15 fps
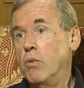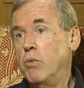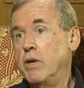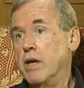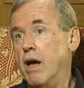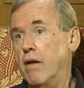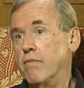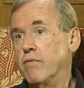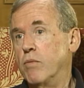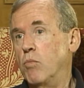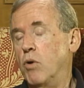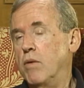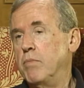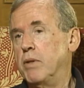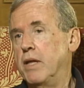we got from
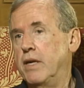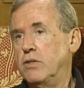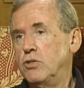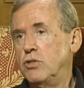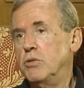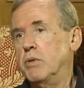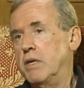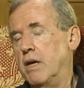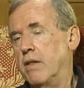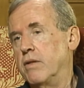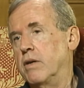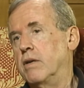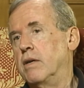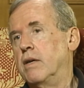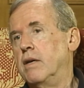one place to
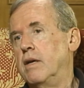another